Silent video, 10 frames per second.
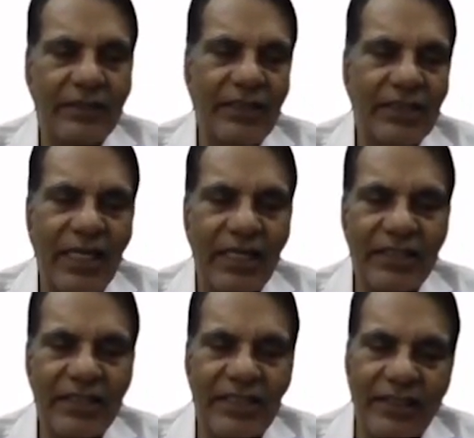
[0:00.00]
the
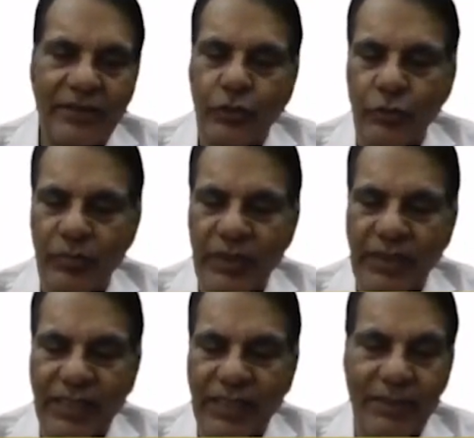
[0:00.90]
scan strength should
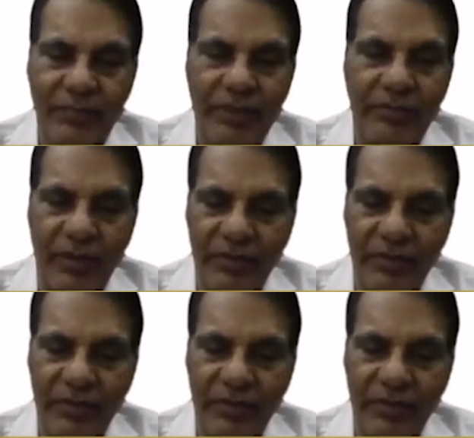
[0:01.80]
be acceptable,